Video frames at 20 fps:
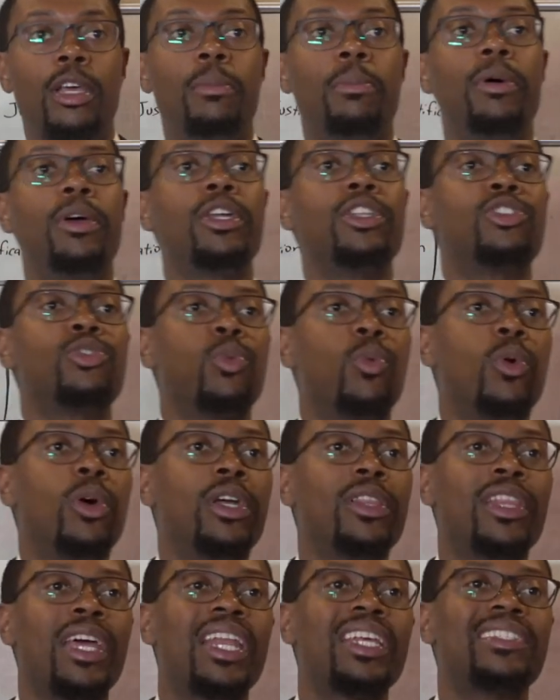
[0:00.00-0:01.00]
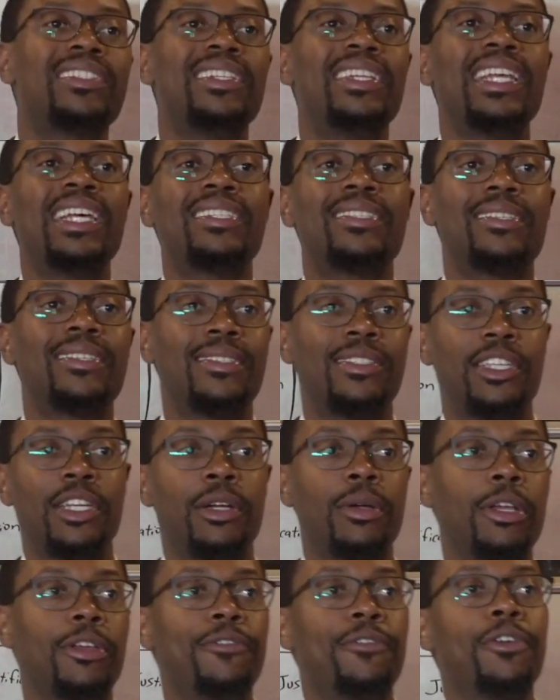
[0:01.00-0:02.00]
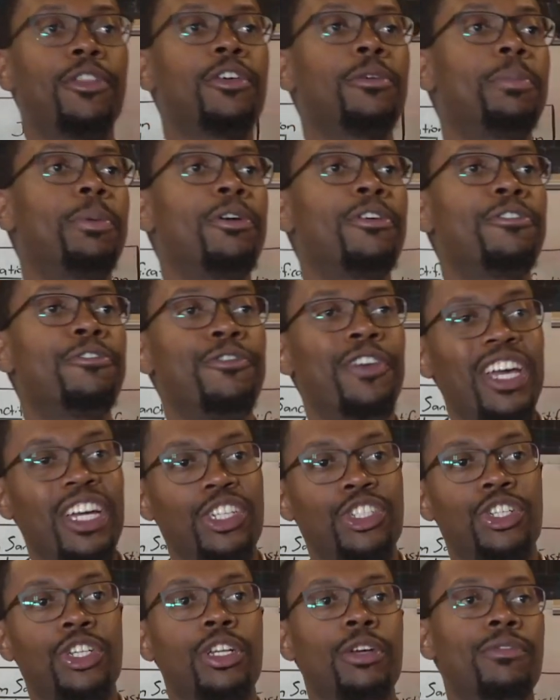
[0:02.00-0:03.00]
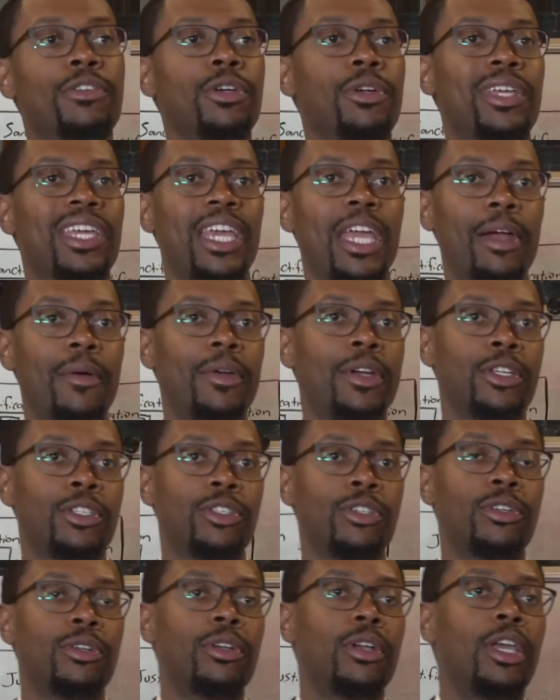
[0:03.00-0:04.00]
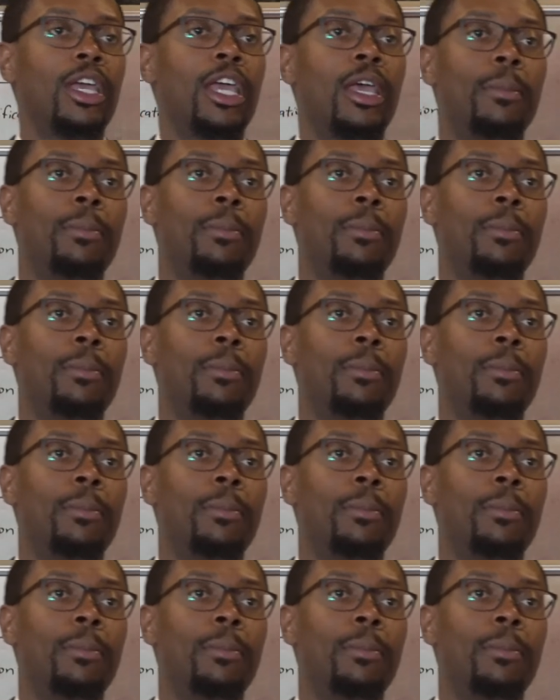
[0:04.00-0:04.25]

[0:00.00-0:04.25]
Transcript: but it's one that is necessary for the perfection of your character,